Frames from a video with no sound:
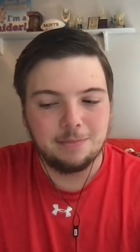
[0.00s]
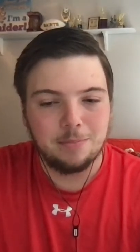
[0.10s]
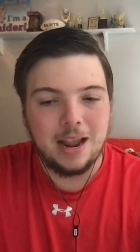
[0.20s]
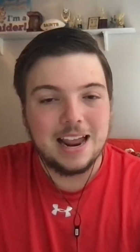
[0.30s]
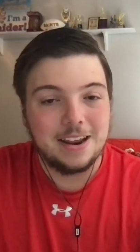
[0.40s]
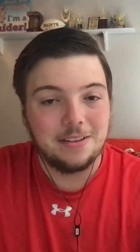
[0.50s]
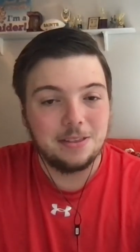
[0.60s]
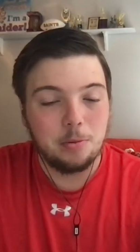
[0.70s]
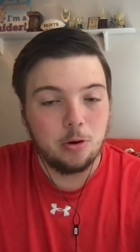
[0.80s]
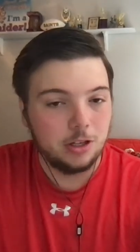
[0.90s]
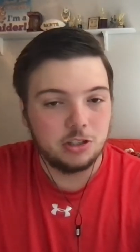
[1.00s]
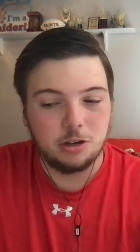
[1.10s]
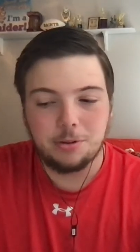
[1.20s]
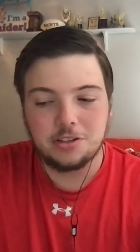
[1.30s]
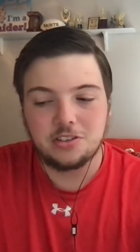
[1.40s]
man, the Portland
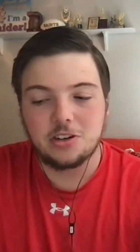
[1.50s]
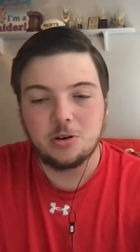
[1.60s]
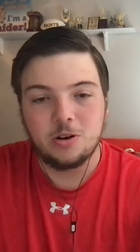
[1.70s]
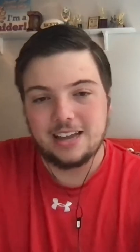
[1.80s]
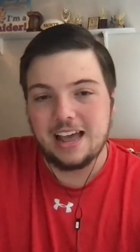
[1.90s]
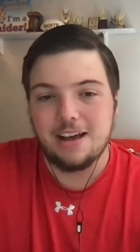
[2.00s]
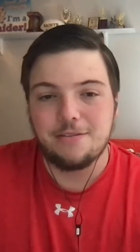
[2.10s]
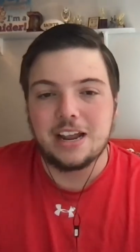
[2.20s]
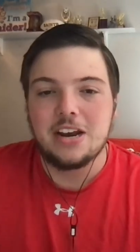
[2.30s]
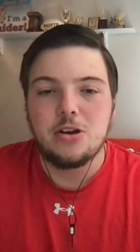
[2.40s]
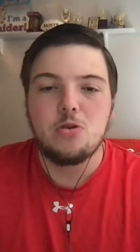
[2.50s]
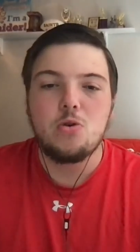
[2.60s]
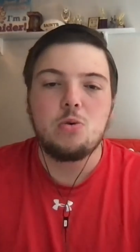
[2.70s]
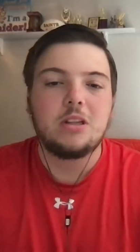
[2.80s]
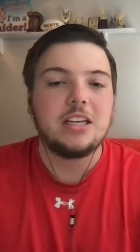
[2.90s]
Trailblazers are going to have a new
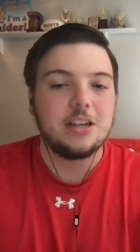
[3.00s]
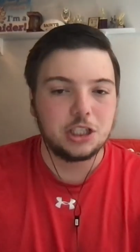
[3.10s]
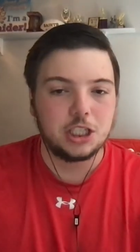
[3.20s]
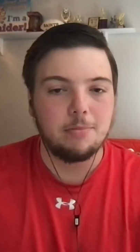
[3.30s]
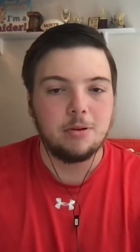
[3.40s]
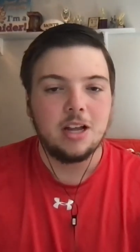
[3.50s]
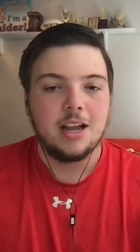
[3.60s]
leadership,